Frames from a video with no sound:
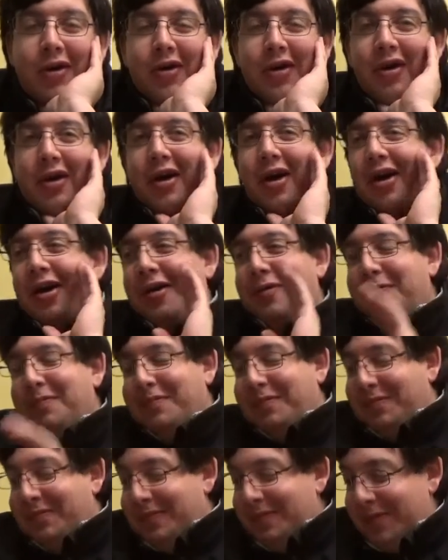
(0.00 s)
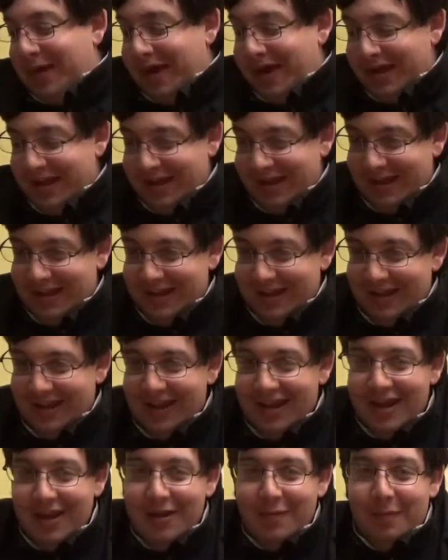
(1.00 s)
Ben
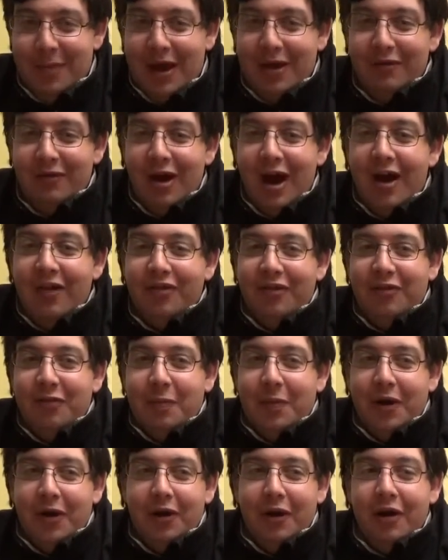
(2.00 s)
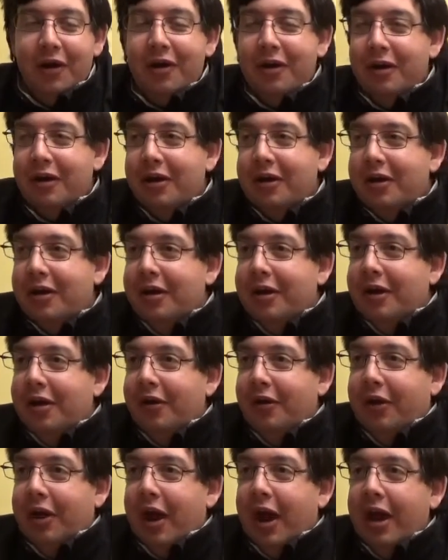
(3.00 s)
Roethlisberger,
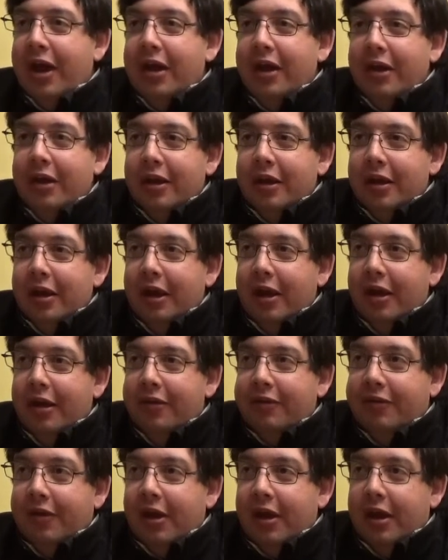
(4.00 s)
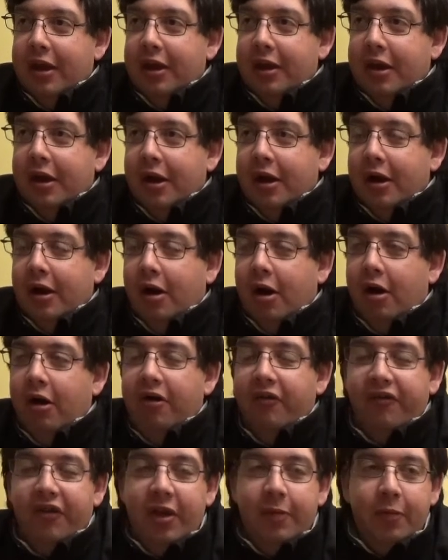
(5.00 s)
is a
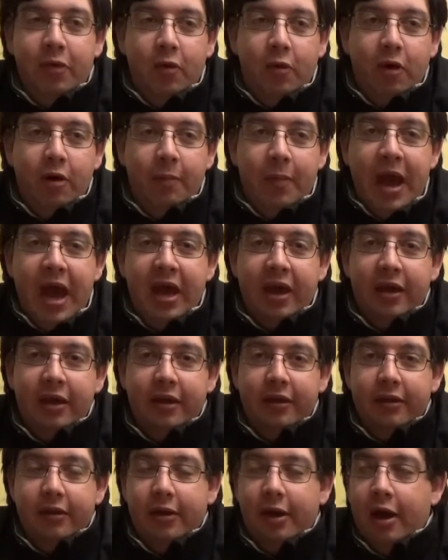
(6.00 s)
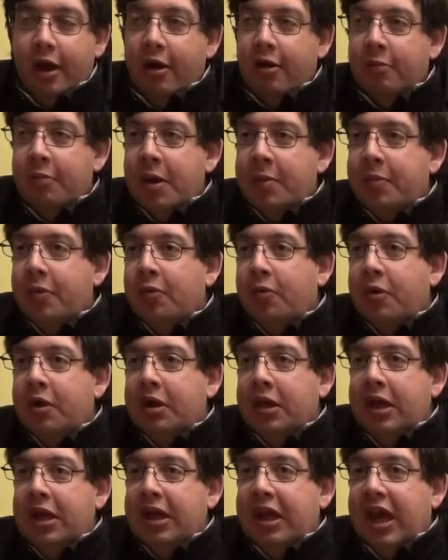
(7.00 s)
Hall of Fame quarterback. I remember
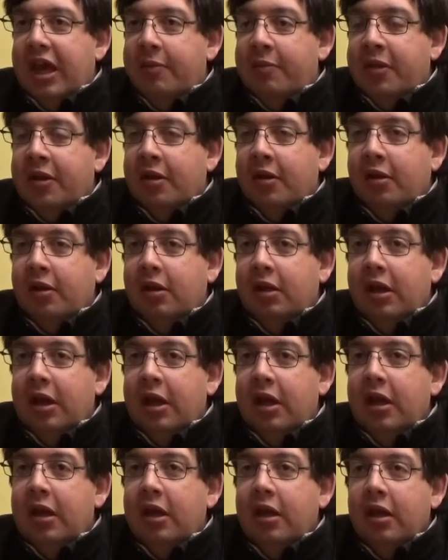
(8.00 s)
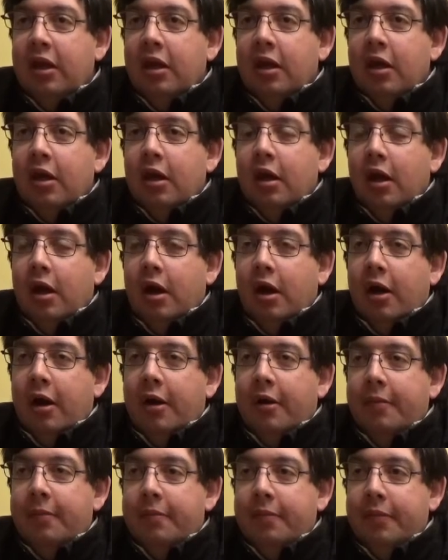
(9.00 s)
when he came into the league,
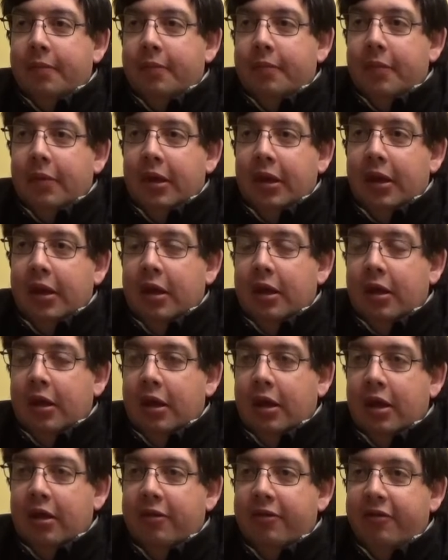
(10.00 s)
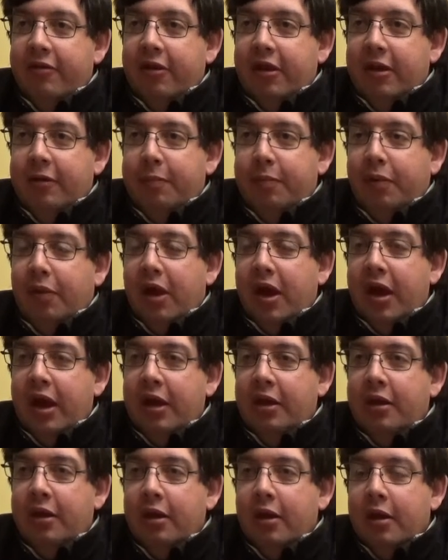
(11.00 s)
He
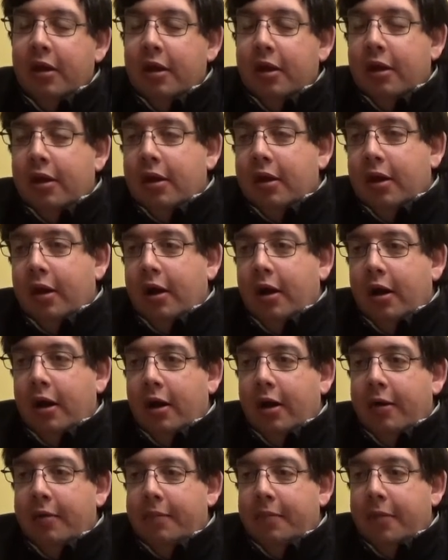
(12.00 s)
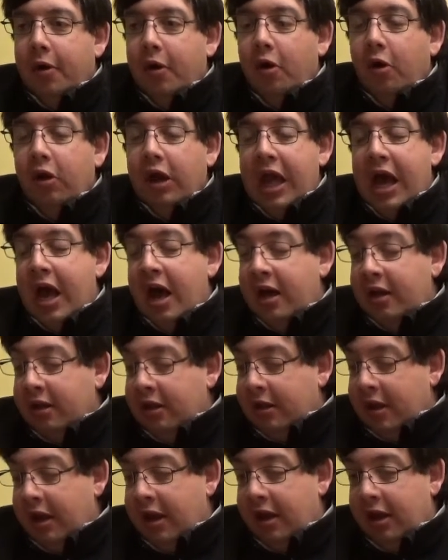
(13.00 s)
played early on,
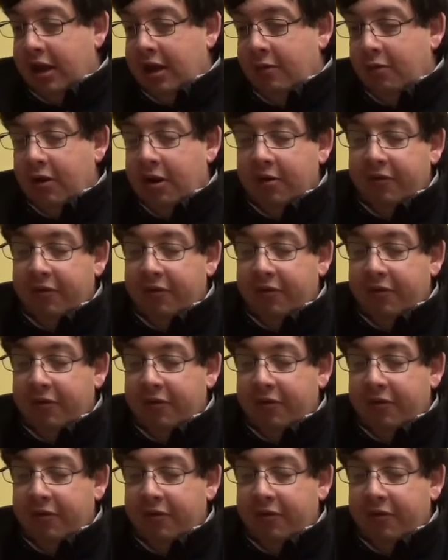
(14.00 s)
and he went